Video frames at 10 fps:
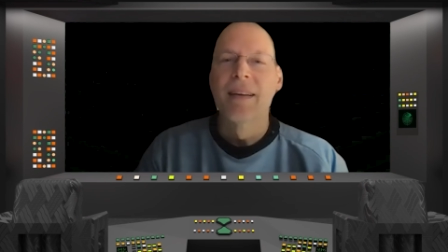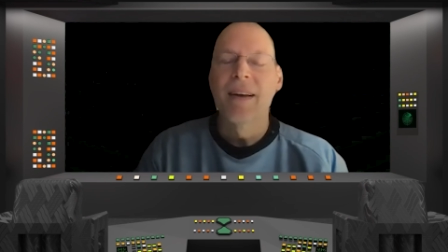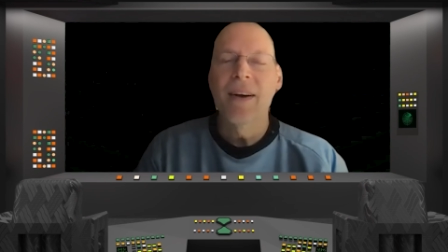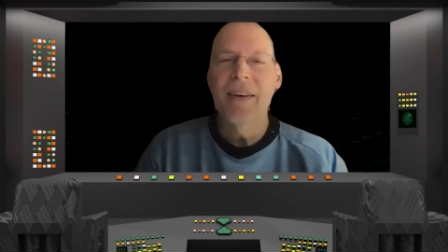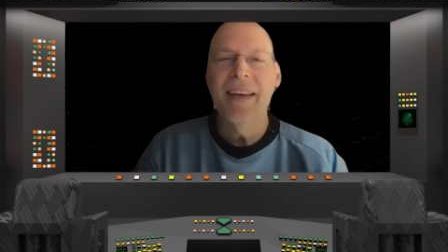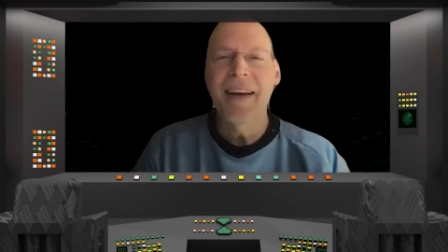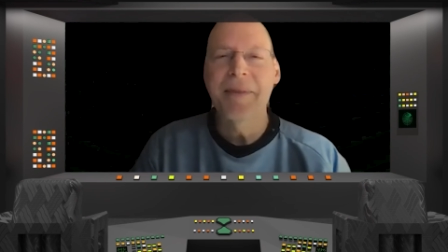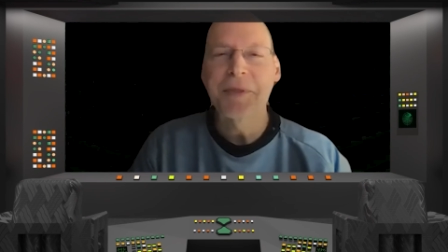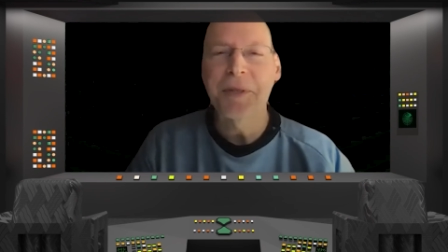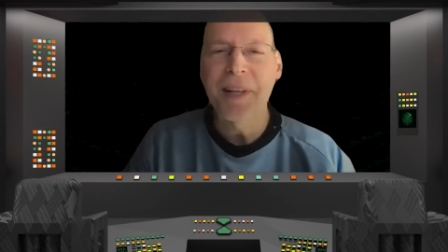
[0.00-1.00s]
Oh, yeah. I'm
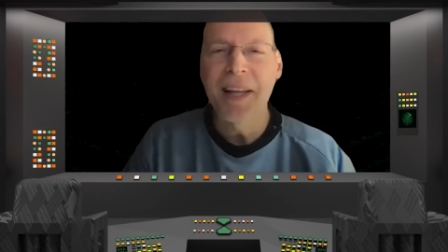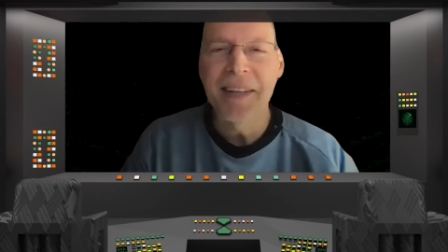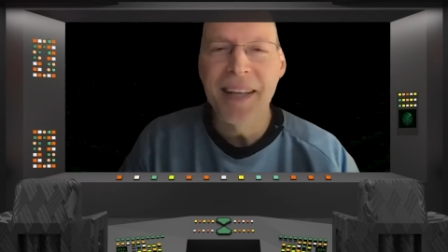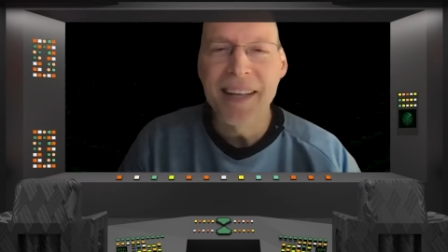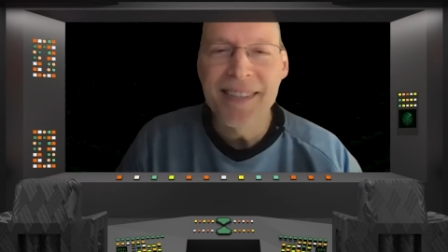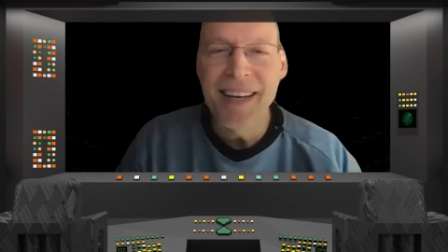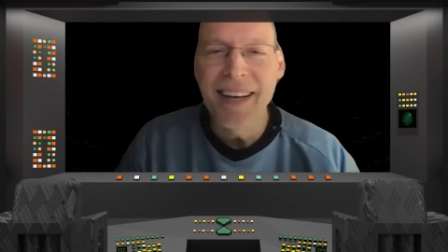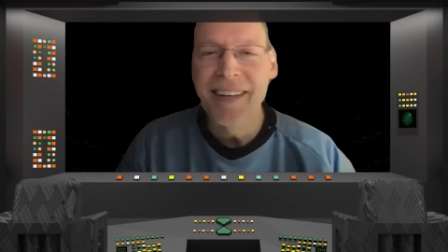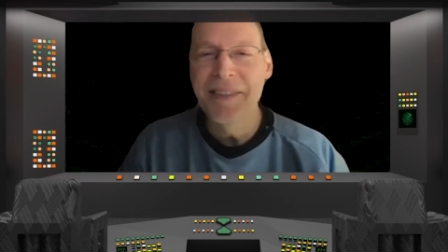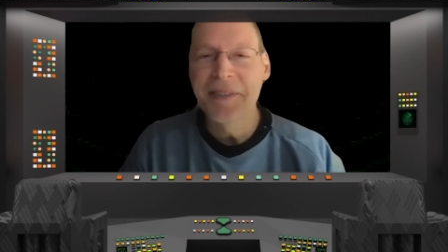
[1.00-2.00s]
so glad that
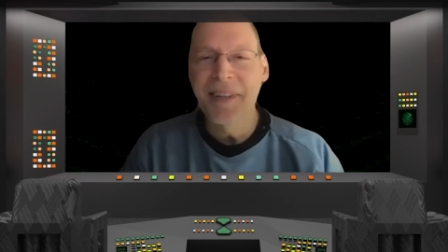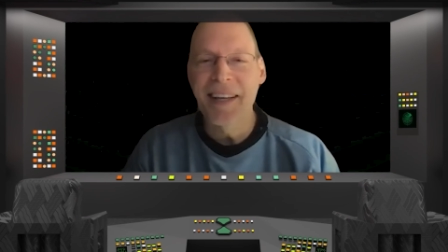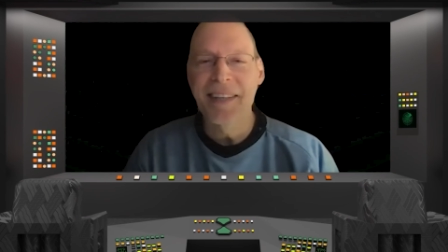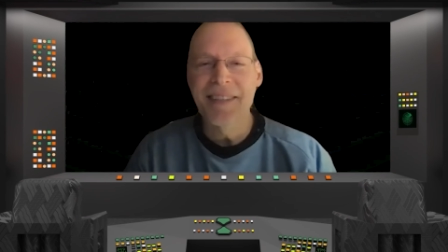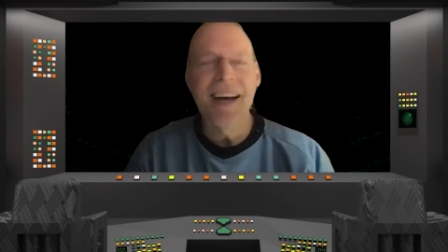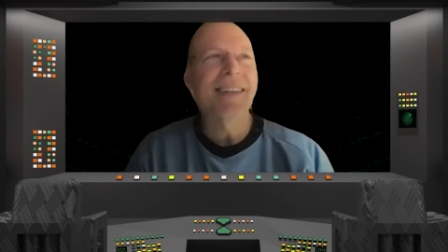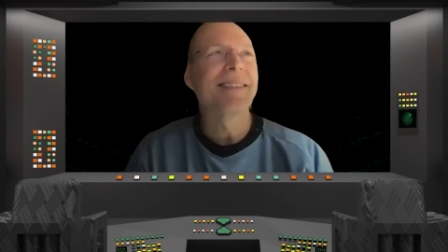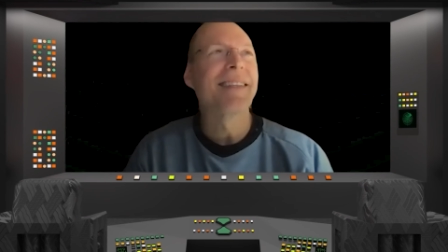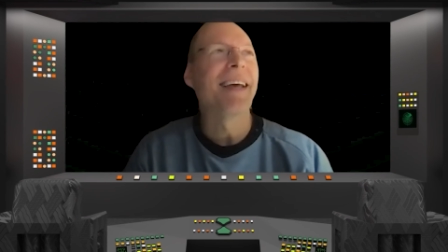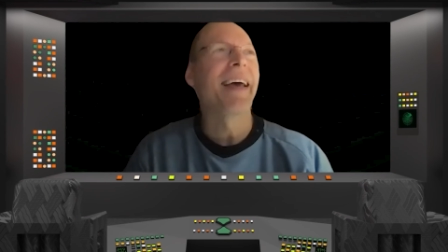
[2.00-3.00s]
you and I can talk
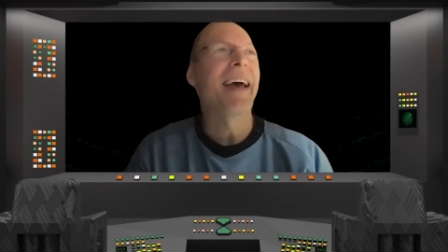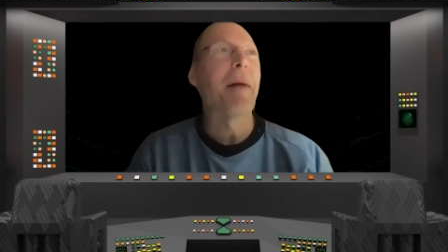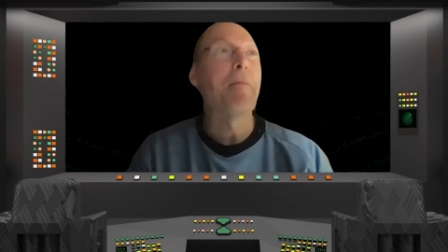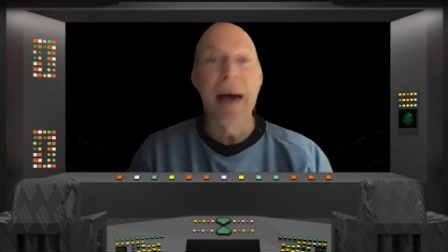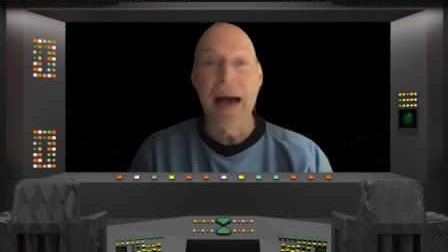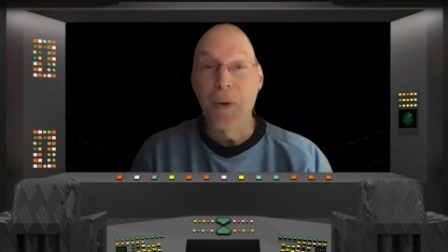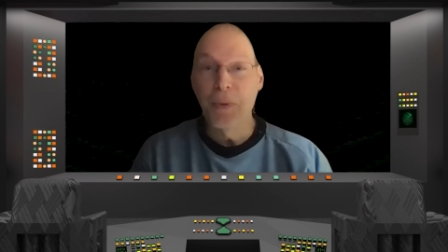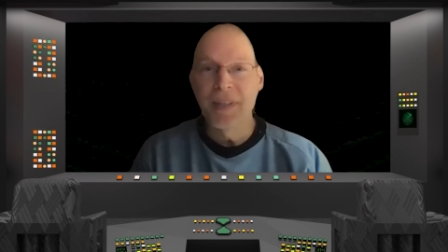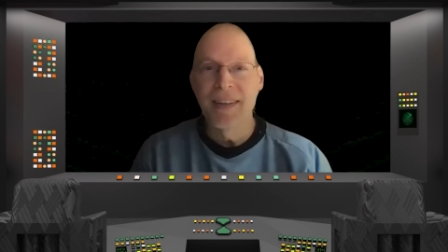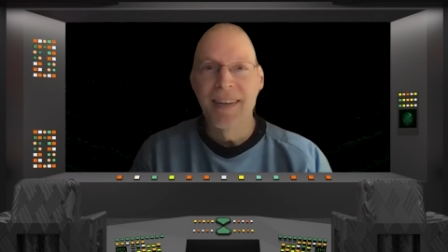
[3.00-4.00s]
today about